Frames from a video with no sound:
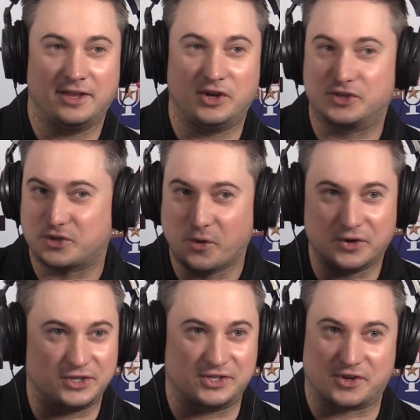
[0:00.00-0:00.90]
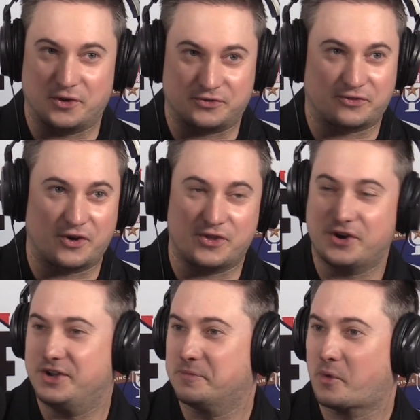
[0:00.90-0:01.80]
your solar just goes further
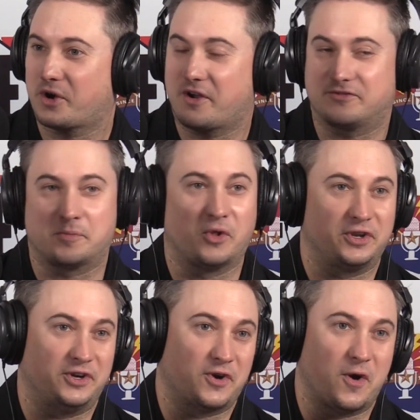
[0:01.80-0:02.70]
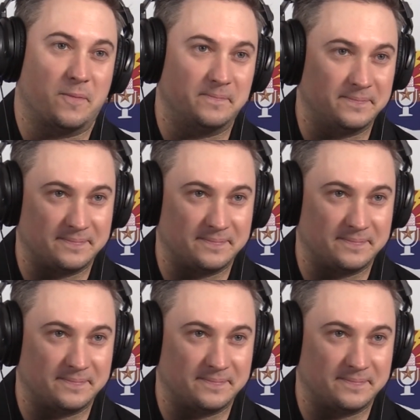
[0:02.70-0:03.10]
and you're more comfortable in your home.